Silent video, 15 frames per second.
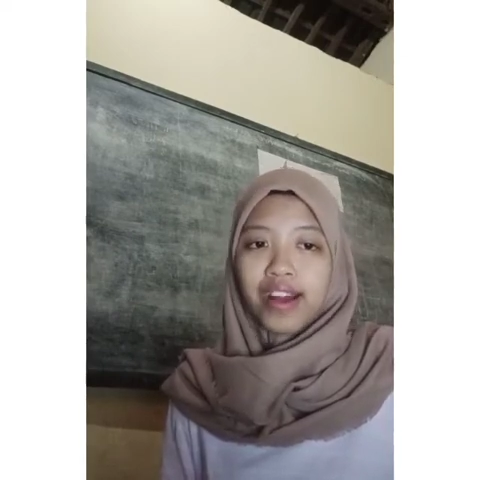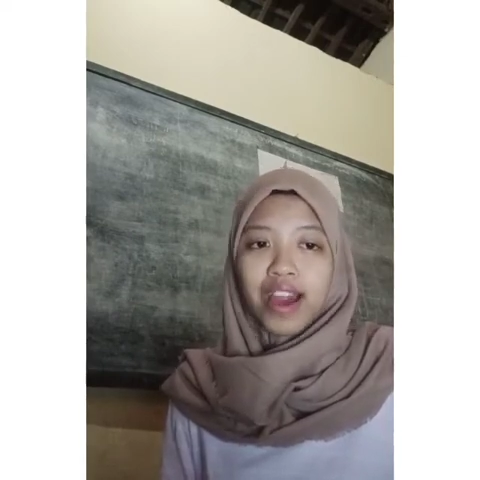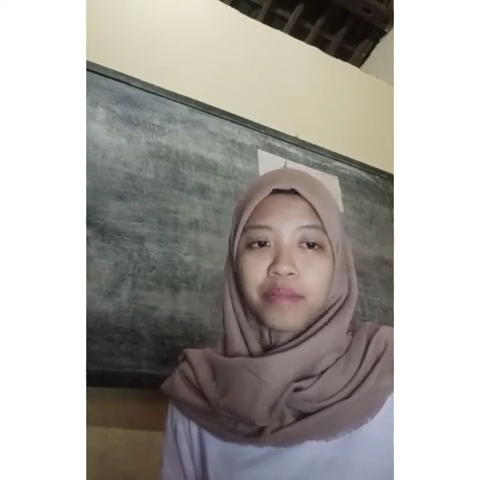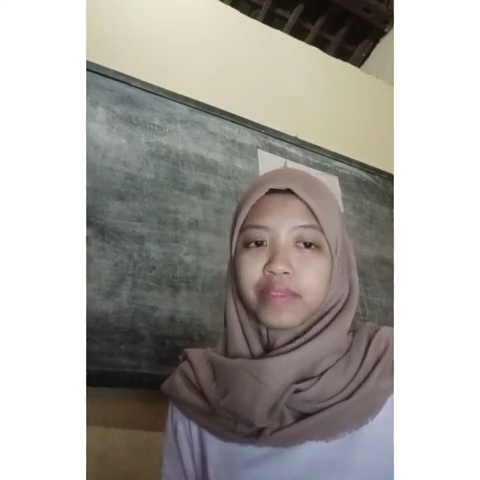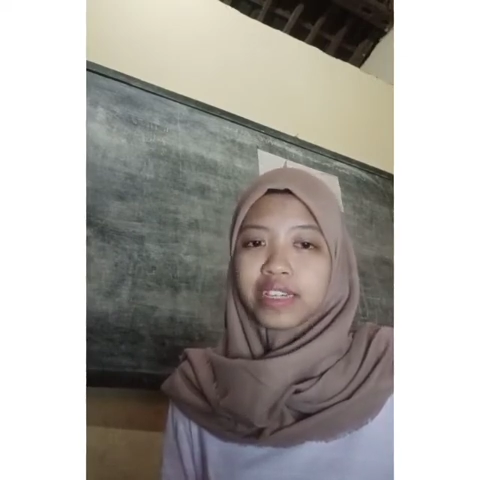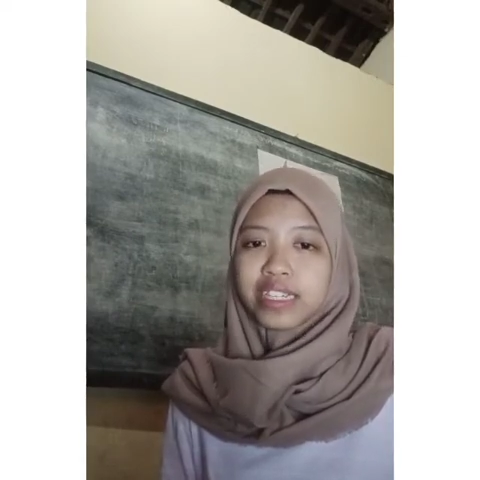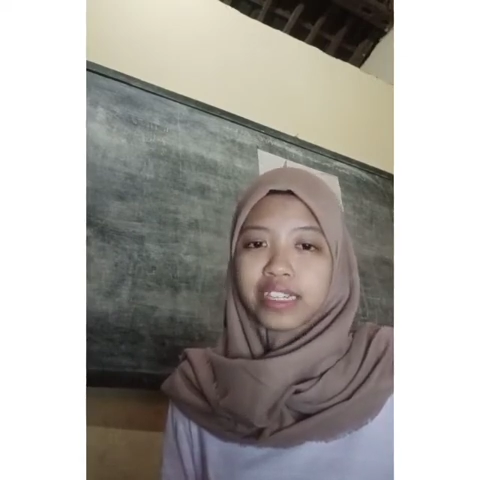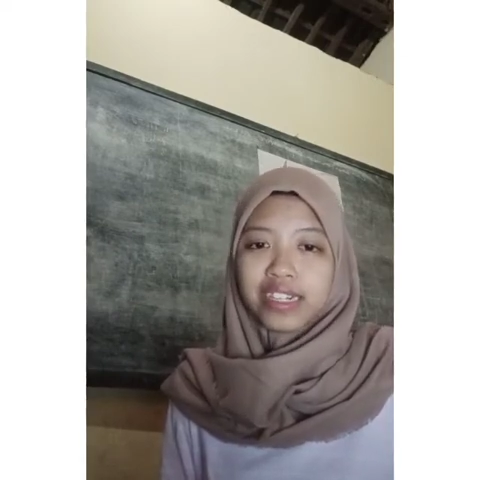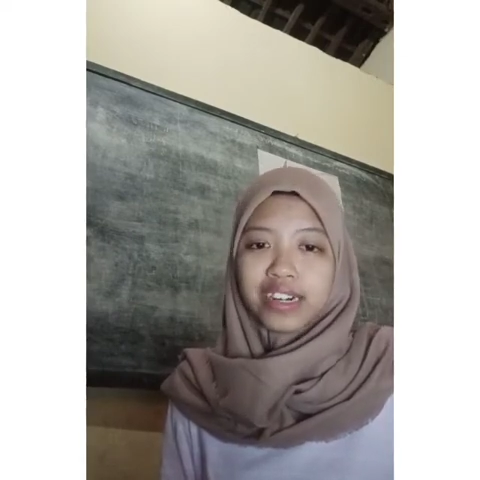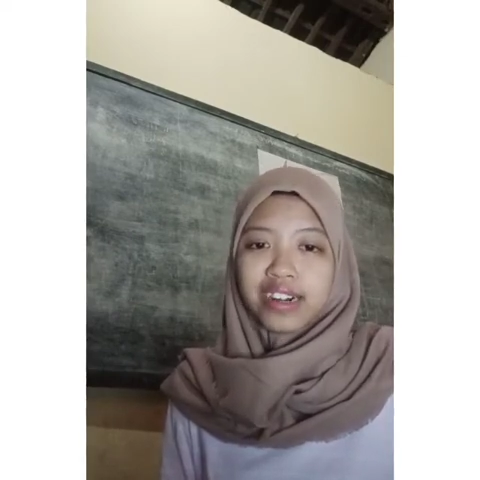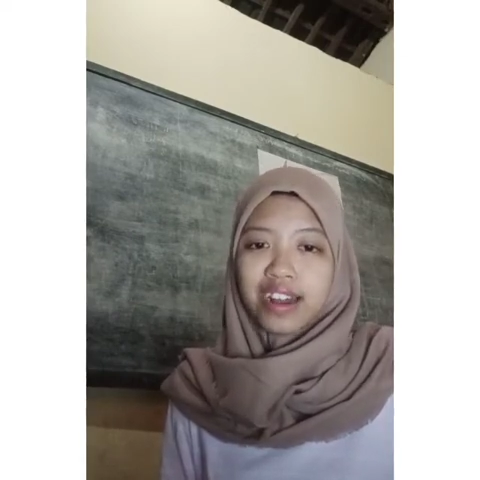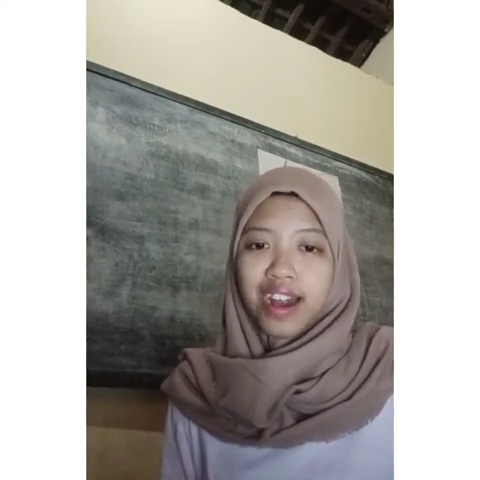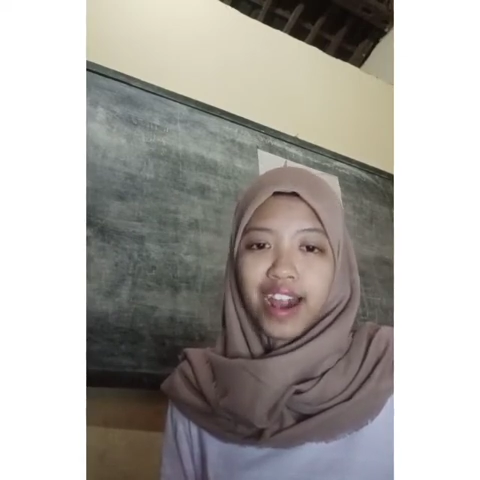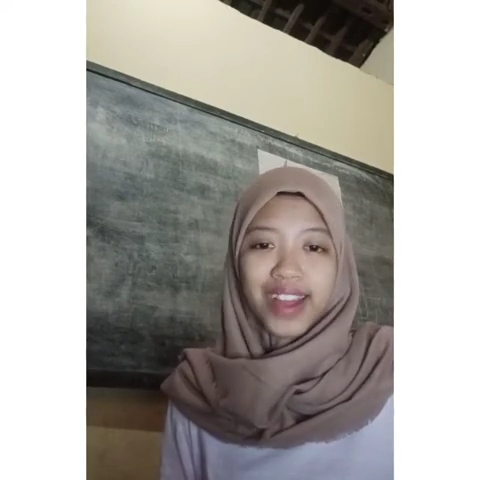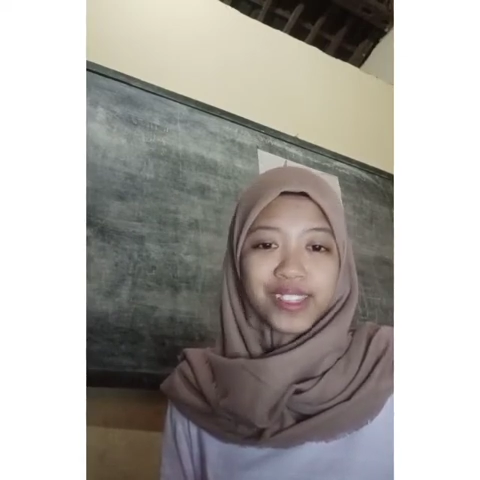I'm here,
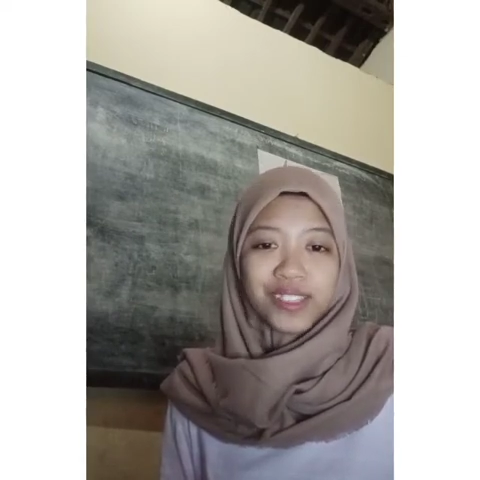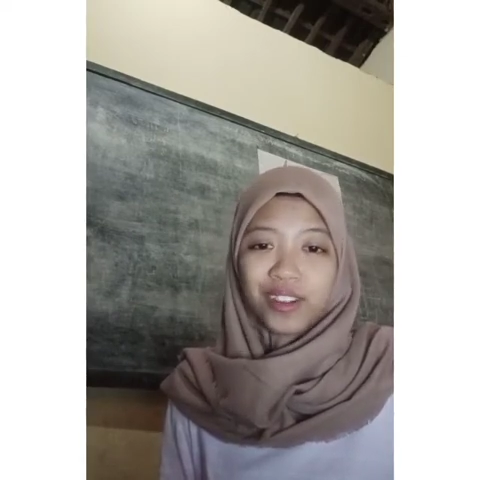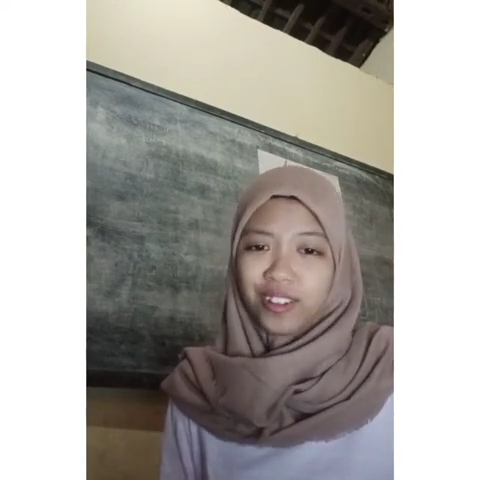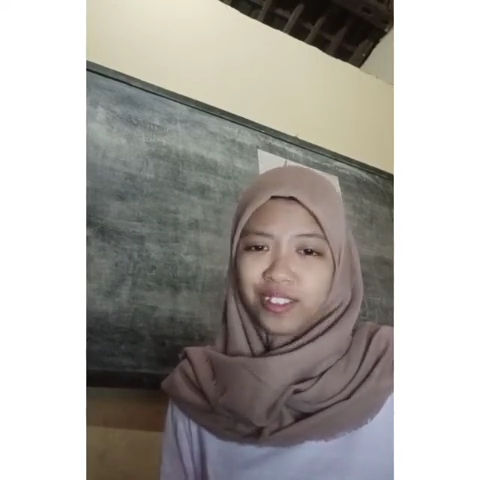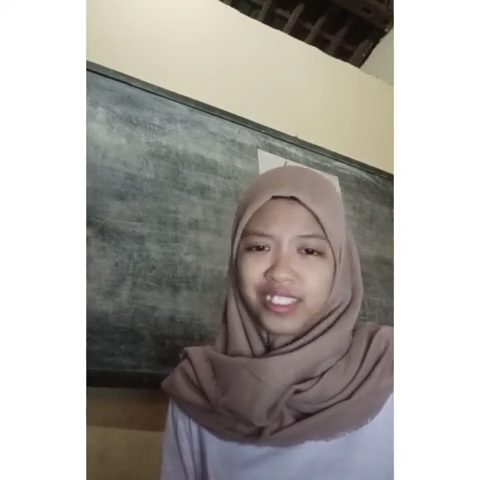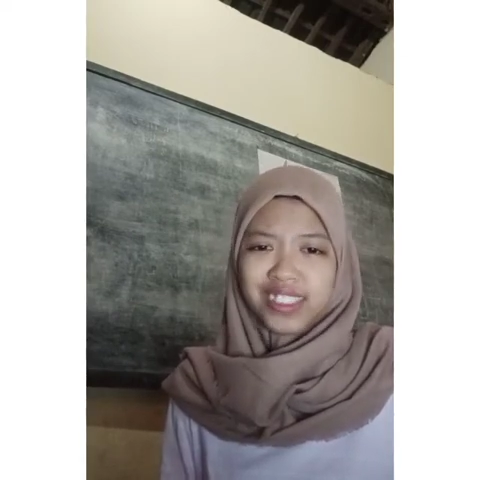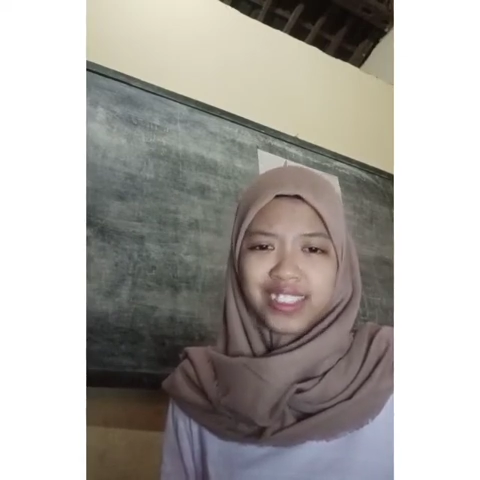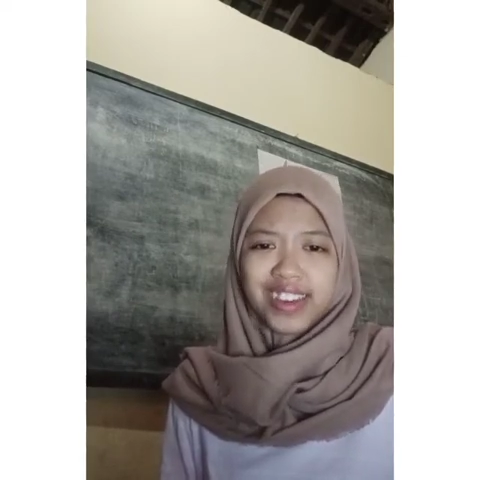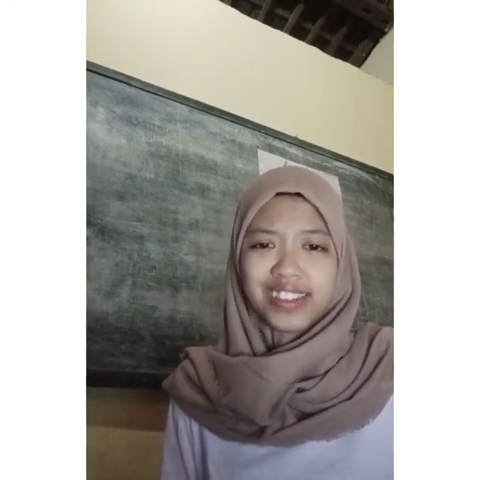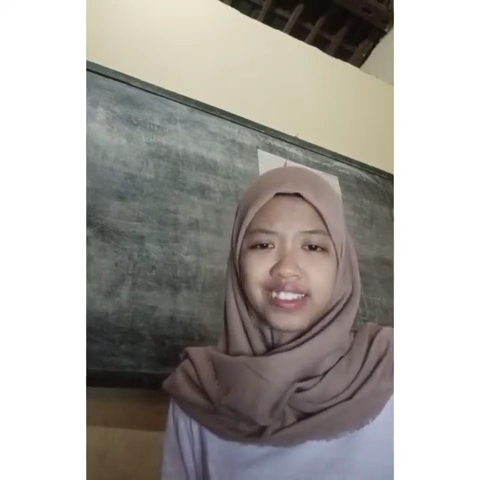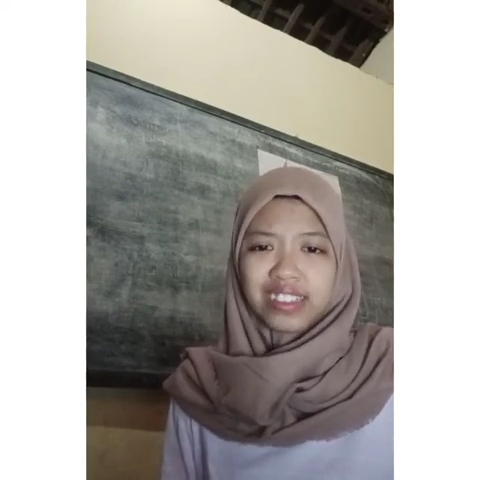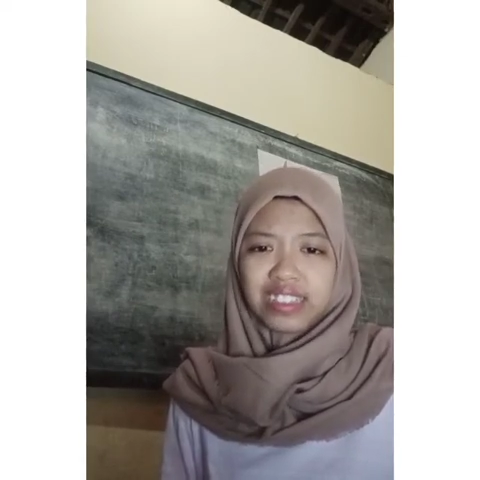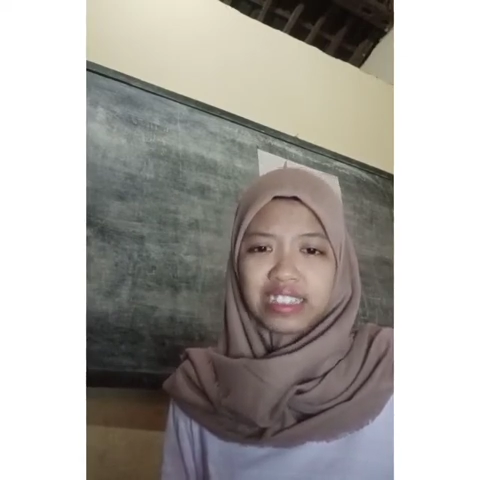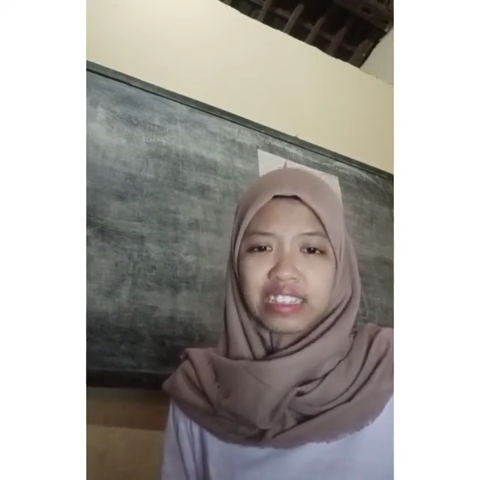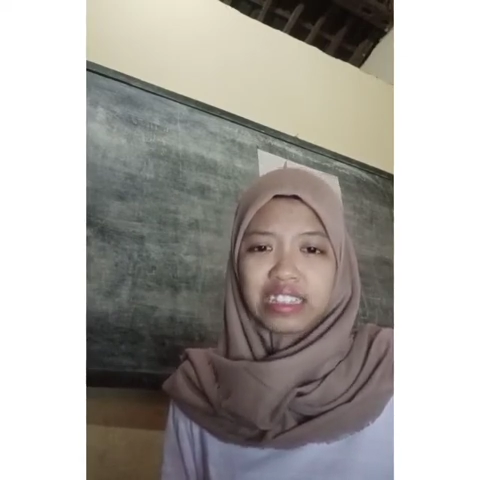I don't see
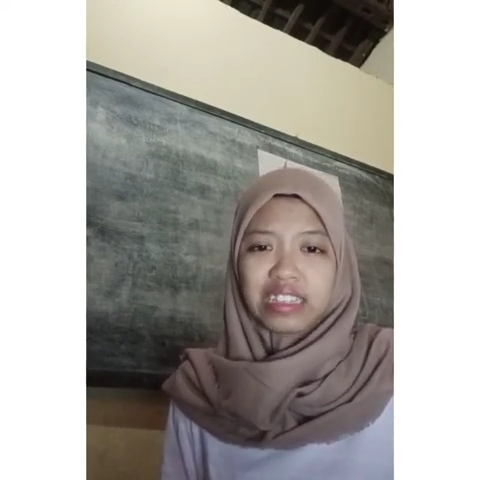any.